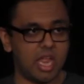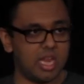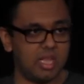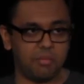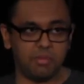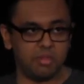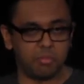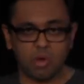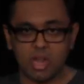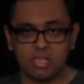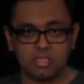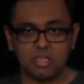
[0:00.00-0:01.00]
the
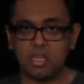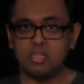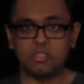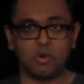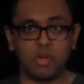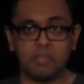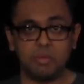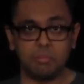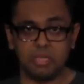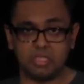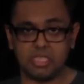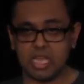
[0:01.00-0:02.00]
product's launched or even
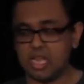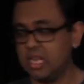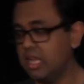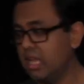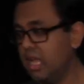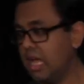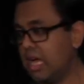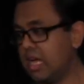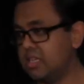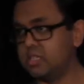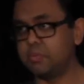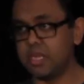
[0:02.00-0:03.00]
built yet,
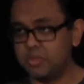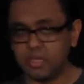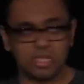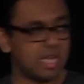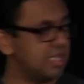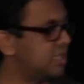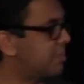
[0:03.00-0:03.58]
just by doing a lot of these